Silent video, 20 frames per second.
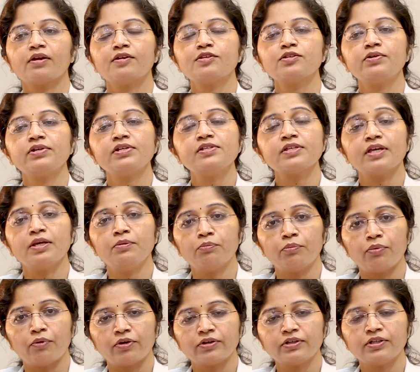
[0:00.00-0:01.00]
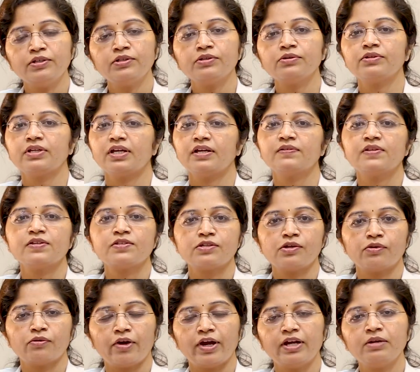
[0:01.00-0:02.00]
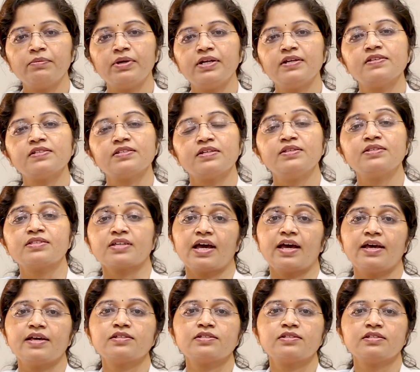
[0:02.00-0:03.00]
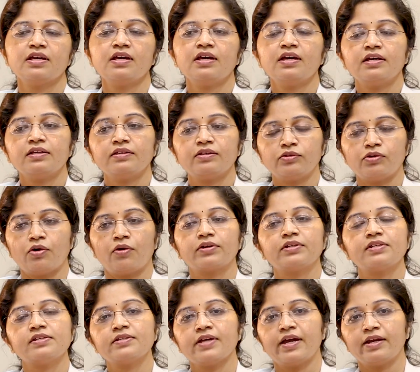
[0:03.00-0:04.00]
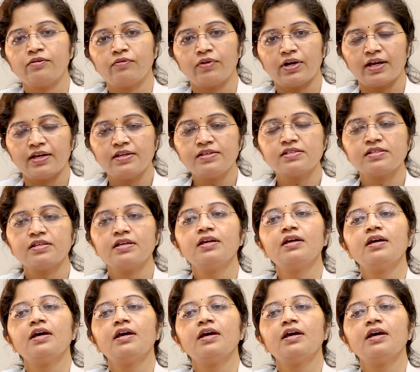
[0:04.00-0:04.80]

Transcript: So it is important to take the steroid medicines as the doctors advise.